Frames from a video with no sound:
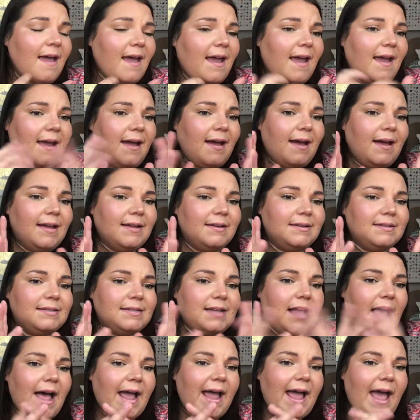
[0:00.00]

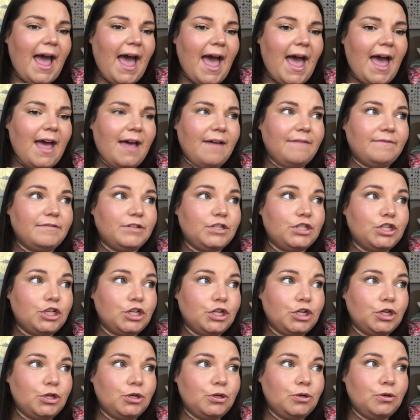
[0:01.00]
And I have
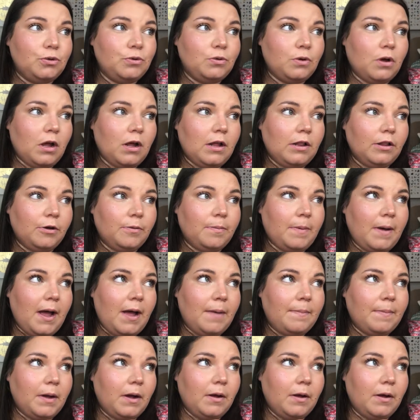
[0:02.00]
two ColourPop,